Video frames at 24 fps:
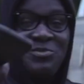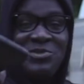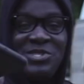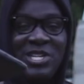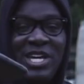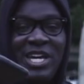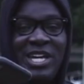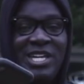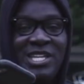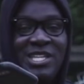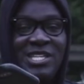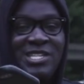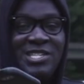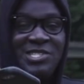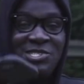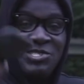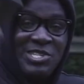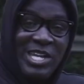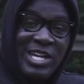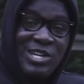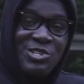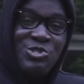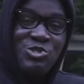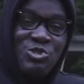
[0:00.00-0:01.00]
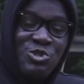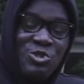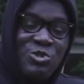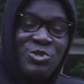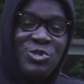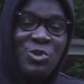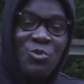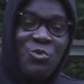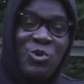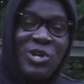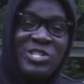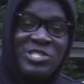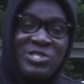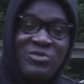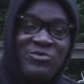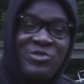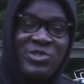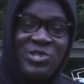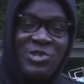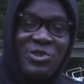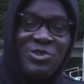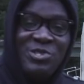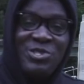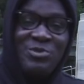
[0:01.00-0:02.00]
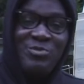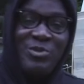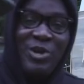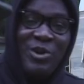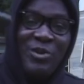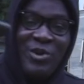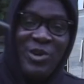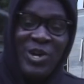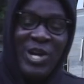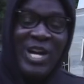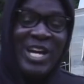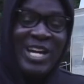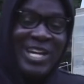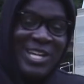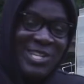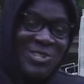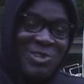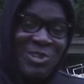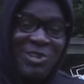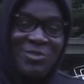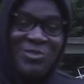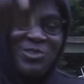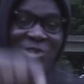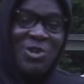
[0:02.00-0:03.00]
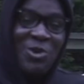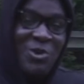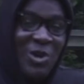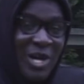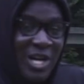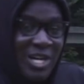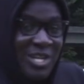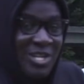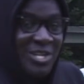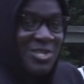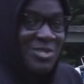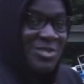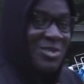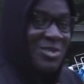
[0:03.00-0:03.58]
I'm saying. Stay tuned and watch the video tomorrow. You don't even know what I'm gonna